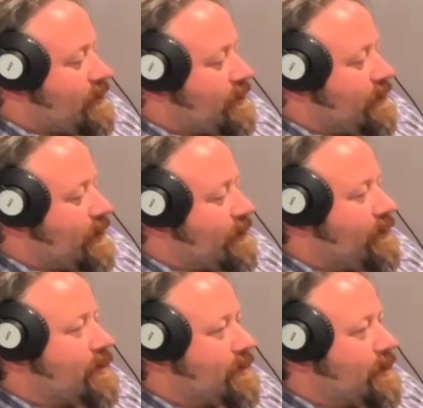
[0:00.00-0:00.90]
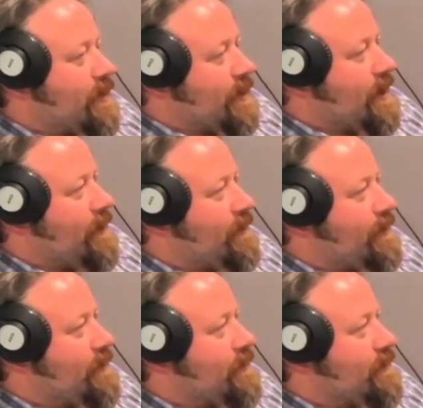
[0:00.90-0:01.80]
to make the vision come to life
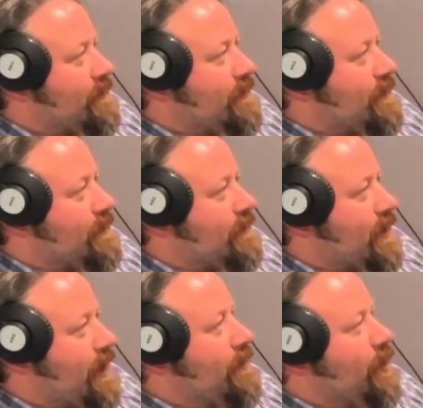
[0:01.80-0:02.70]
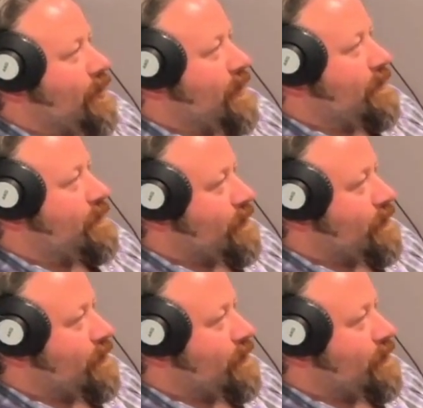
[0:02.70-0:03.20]
is number one.